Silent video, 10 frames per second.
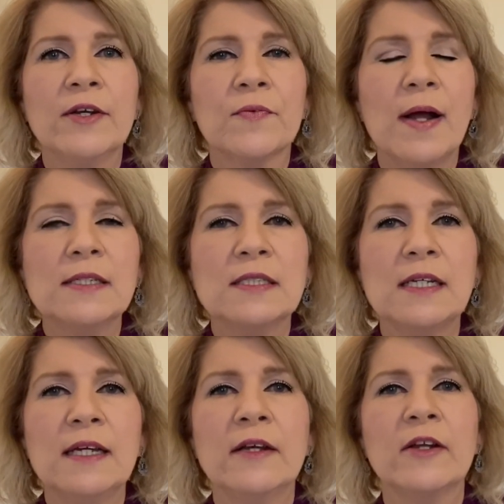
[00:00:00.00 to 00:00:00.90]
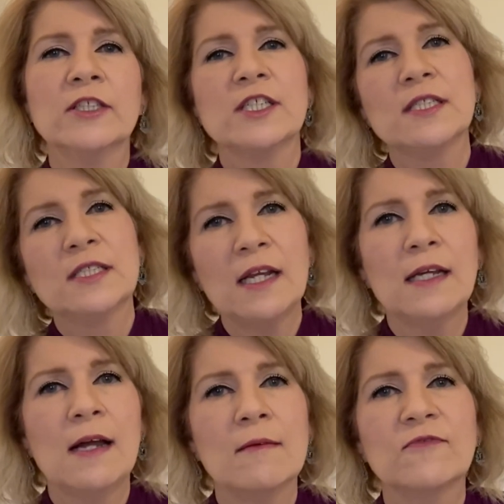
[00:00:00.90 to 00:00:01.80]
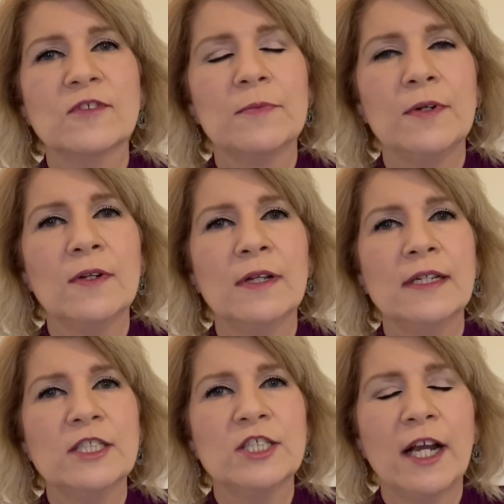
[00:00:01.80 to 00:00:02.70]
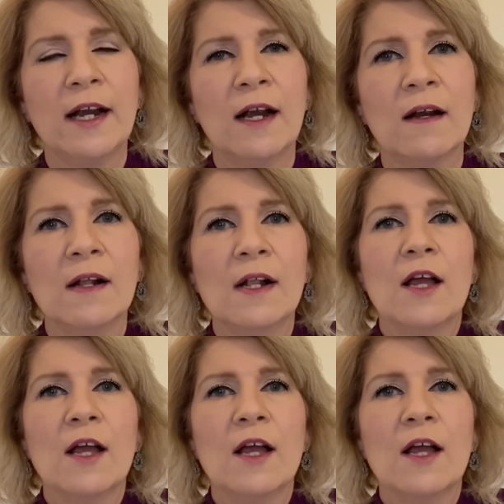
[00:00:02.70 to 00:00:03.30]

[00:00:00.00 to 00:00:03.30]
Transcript: you're resting or you're just sitting comfortable in a chair,